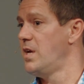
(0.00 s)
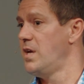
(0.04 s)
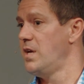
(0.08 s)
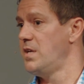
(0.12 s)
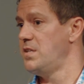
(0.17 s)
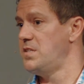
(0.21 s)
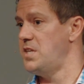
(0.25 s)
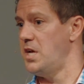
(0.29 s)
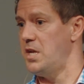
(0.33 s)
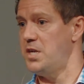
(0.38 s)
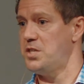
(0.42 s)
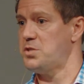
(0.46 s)

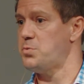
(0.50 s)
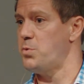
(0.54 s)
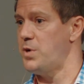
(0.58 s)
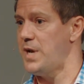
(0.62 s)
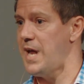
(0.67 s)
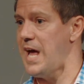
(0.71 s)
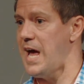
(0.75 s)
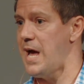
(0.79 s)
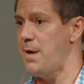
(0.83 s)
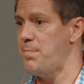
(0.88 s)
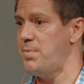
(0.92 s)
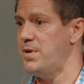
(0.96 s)
Tell us what
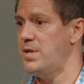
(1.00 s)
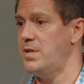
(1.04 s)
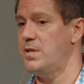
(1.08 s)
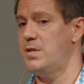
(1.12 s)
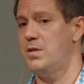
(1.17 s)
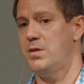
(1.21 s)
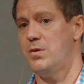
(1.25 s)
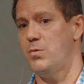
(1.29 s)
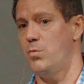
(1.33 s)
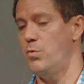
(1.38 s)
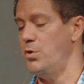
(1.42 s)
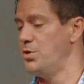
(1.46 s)
happened.
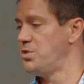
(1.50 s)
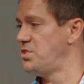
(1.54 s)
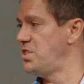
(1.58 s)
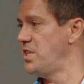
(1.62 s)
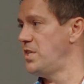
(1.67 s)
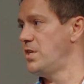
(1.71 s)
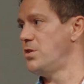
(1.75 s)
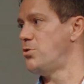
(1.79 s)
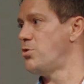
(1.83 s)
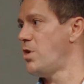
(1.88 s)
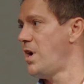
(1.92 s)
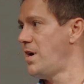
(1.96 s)
We'll
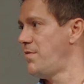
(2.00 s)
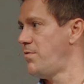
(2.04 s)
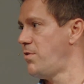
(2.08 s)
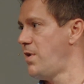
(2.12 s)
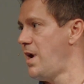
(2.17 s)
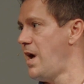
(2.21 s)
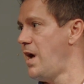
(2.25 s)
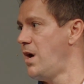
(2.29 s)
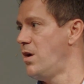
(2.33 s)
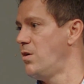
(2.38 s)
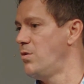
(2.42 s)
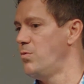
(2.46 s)
send a driver
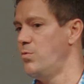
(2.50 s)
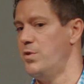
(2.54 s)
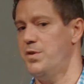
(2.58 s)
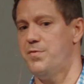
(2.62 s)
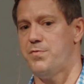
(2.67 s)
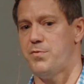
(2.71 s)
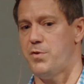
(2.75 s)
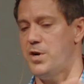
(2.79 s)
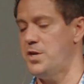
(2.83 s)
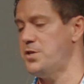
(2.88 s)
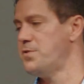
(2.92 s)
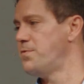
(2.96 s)
out with
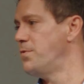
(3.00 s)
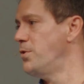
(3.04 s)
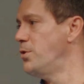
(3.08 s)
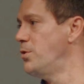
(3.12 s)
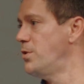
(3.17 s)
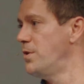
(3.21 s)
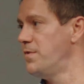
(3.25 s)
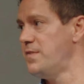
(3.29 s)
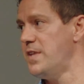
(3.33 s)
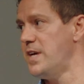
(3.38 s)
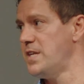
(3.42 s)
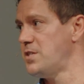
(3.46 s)
fresh
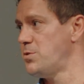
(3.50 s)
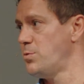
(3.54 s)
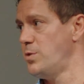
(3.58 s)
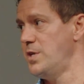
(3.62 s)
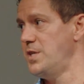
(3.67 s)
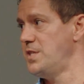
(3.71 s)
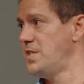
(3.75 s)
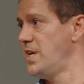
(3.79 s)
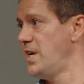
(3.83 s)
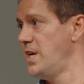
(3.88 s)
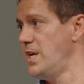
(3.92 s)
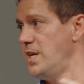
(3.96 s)
food if that's what
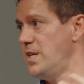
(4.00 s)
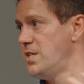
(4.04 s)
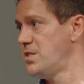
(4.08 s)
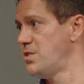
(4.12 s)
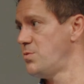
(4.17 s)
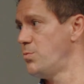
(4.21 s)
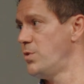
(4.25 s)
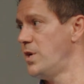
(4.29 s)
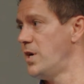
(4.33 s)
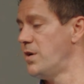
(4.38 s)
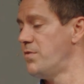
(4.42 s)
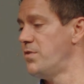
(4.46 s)
it
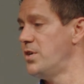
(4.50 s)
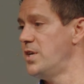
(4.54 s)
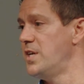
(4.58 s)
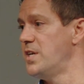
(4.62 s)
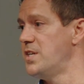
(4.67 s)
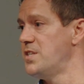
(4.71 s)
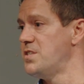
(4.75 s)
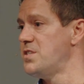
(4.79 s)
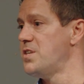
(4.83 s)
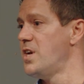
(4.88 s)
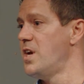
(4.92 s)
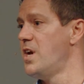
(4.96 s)
takes, whatever it
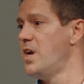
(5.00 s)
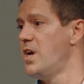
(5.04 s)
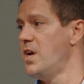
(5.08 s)
is.